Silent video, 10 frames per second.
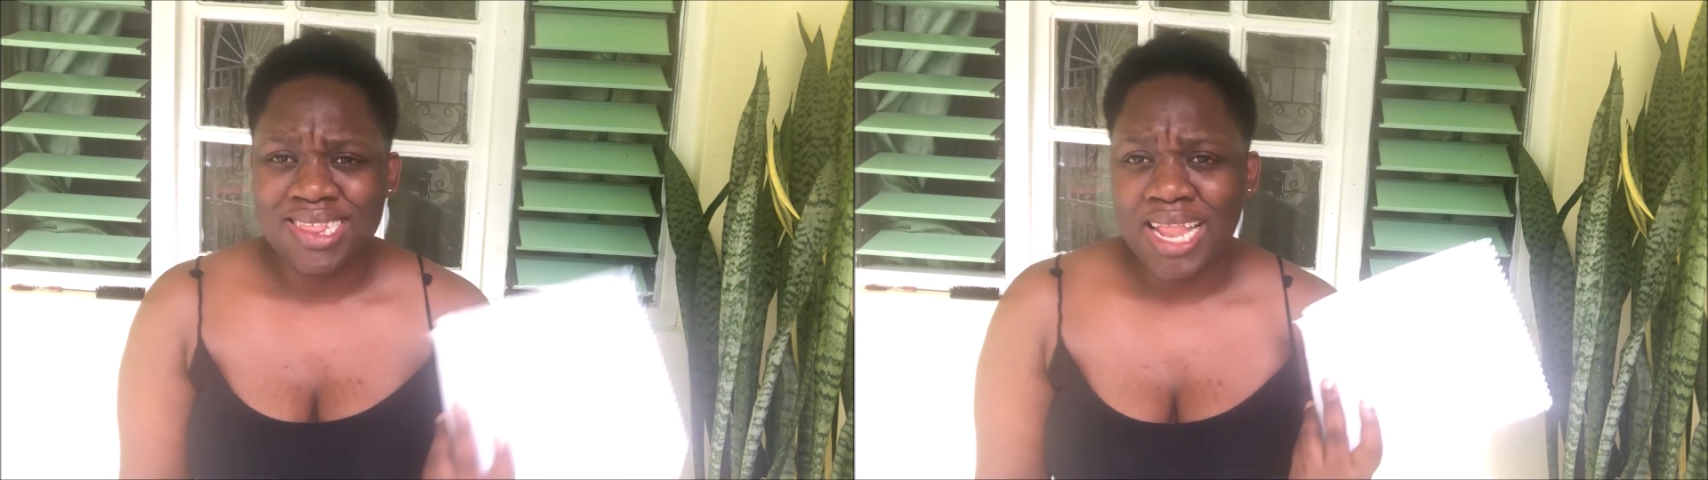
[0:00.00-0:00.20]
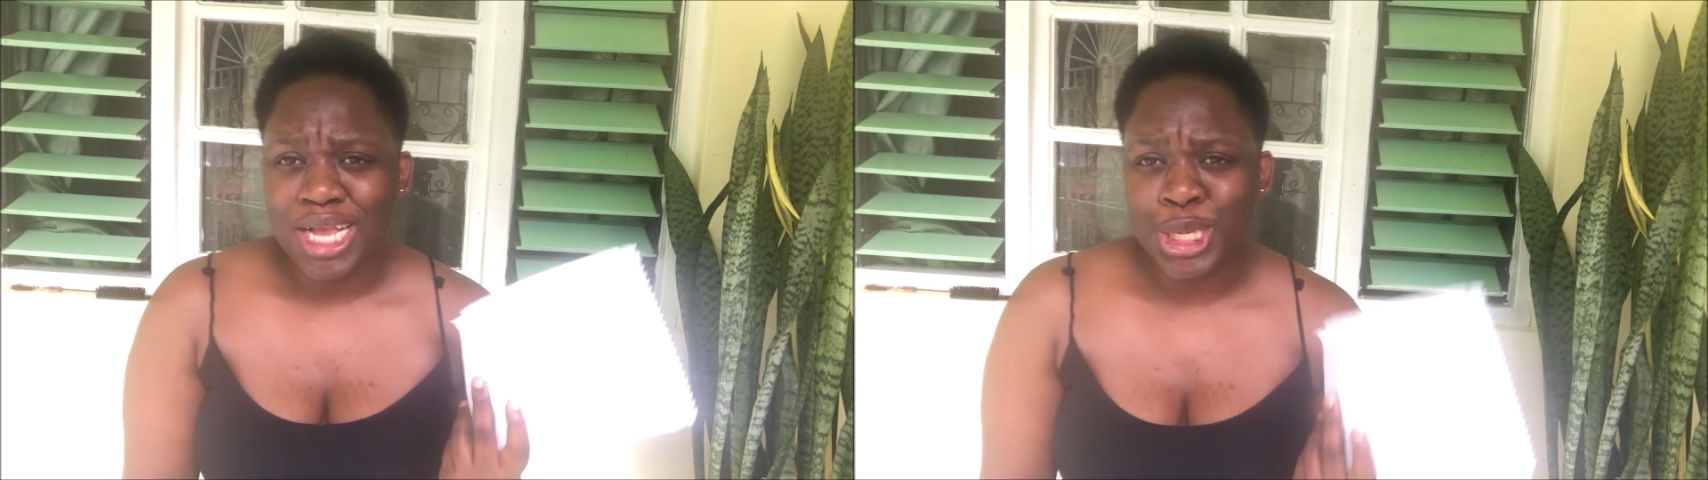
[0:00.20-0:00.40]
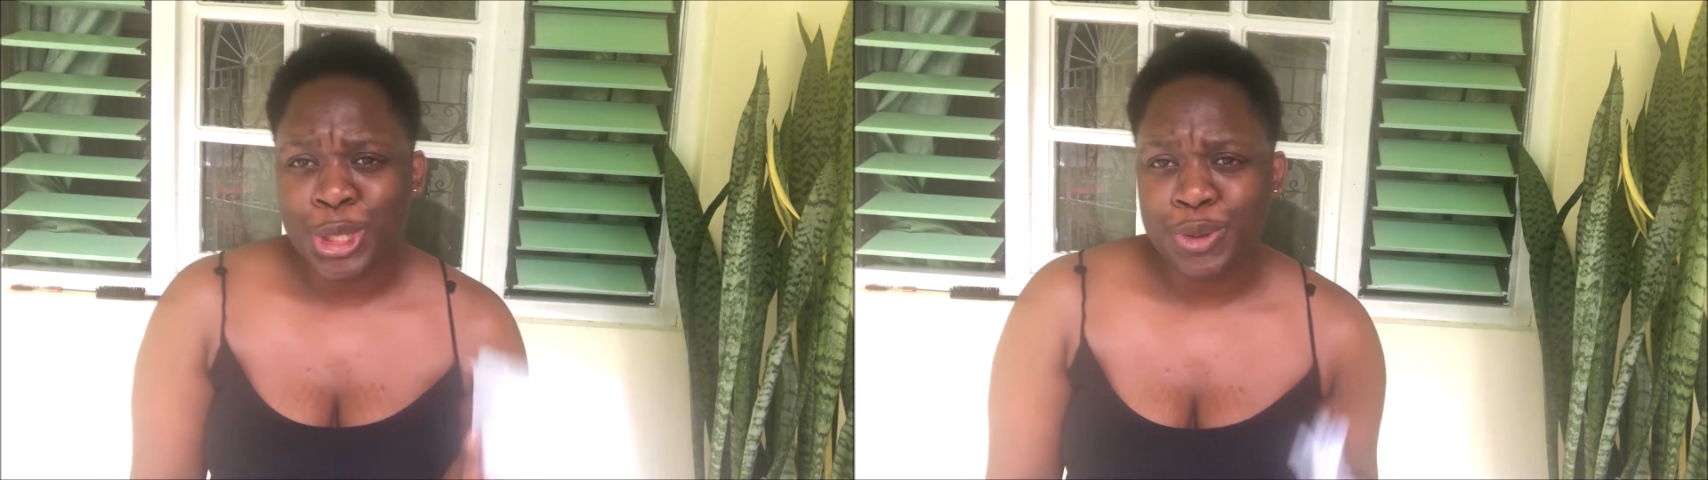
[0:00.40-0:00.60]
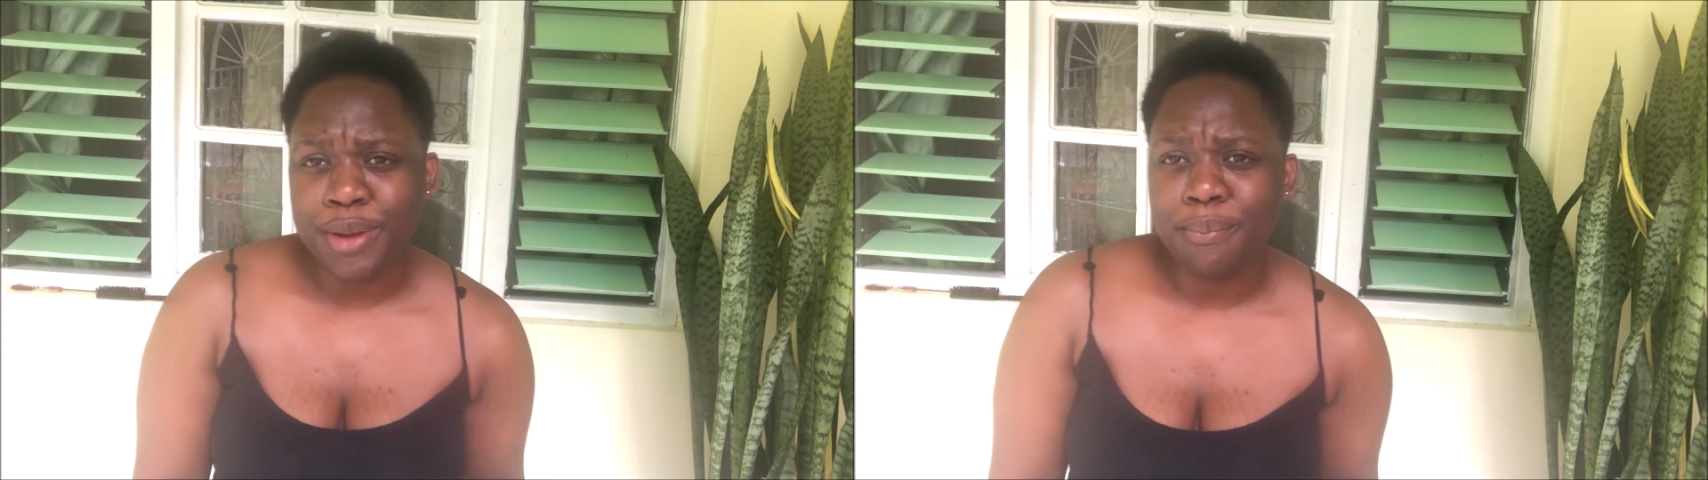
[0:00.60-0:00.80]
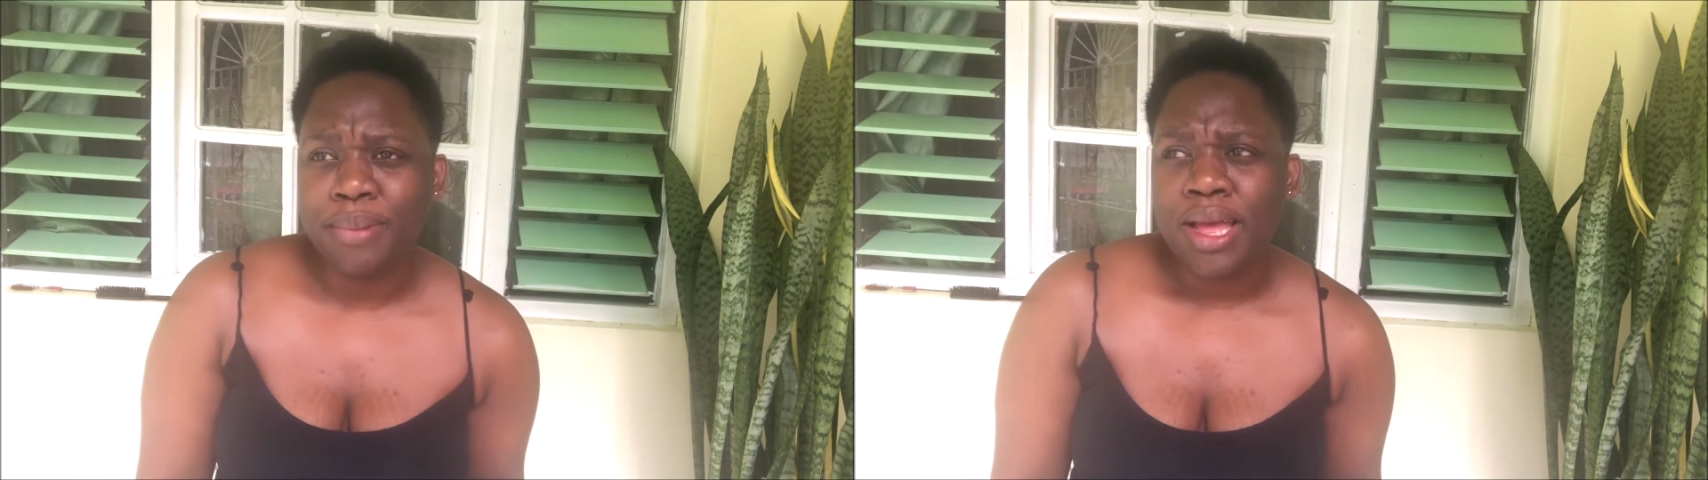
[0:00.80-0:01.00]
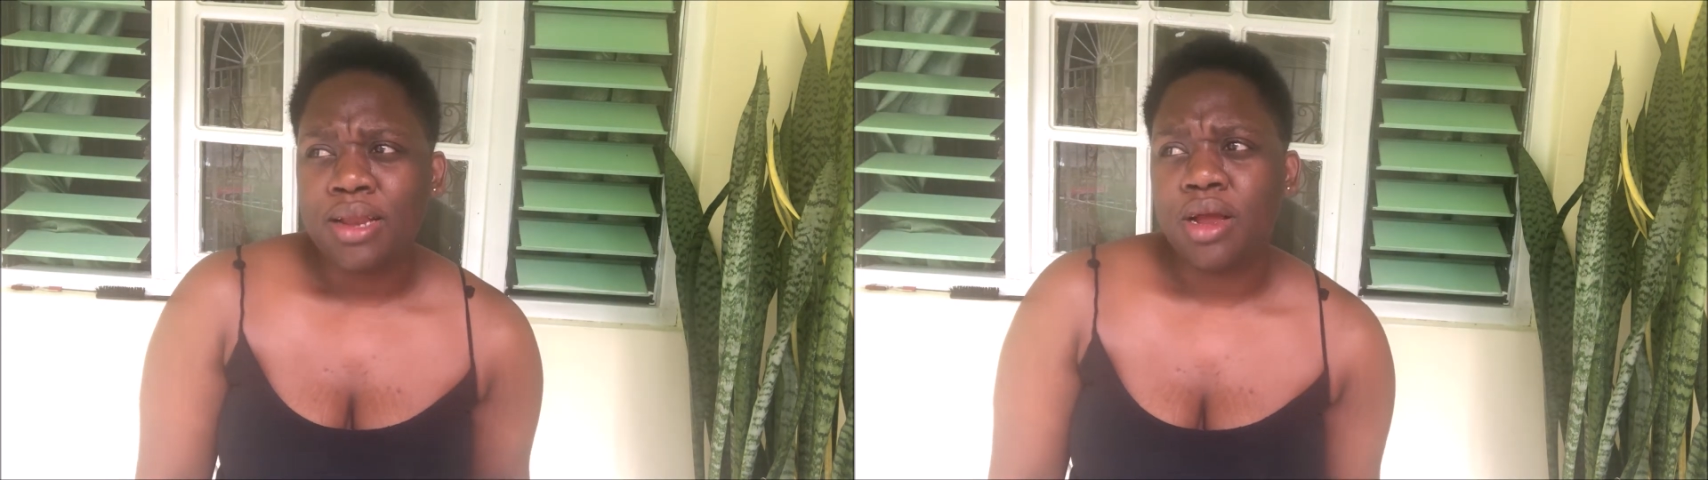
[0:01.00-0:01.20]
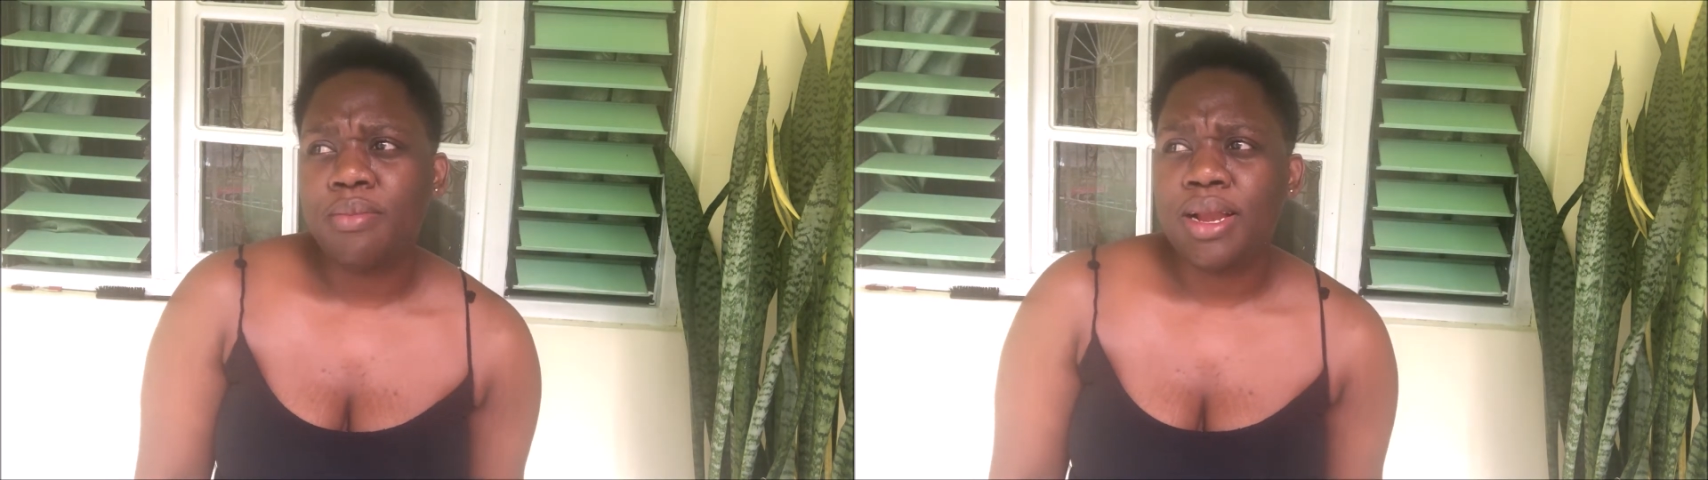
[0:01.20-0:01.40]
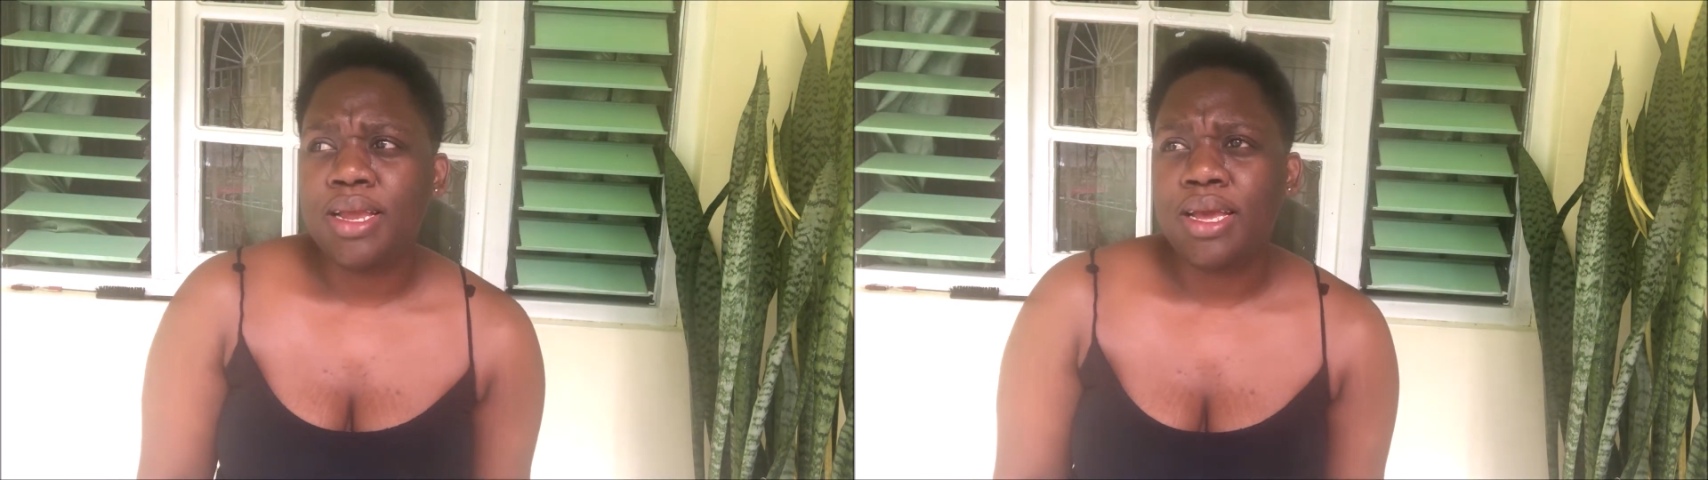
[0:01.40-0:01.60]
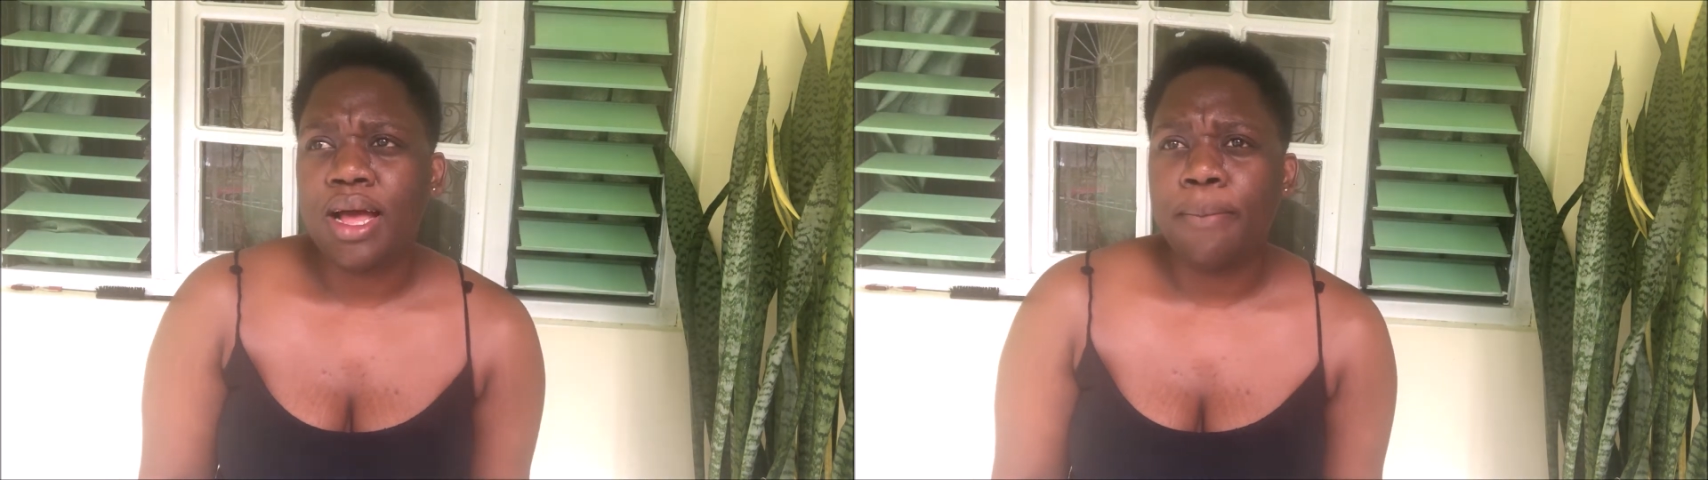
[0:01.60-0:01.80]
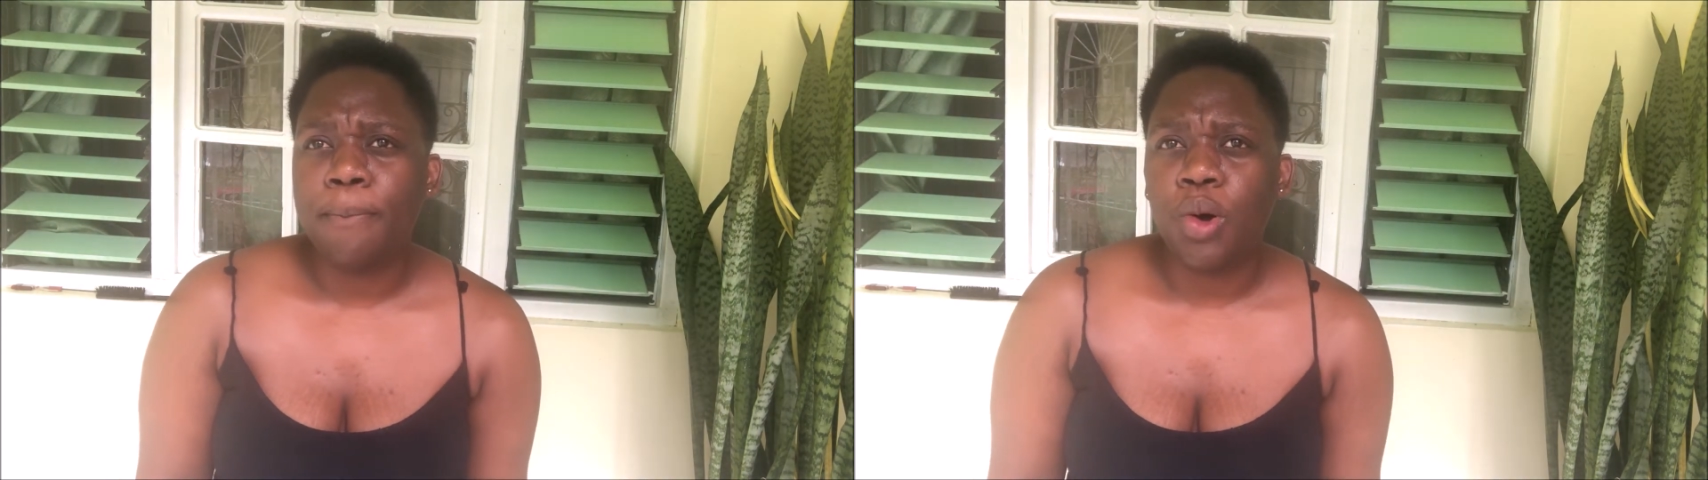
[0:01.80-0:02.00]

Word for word: slash shrimp. Normally i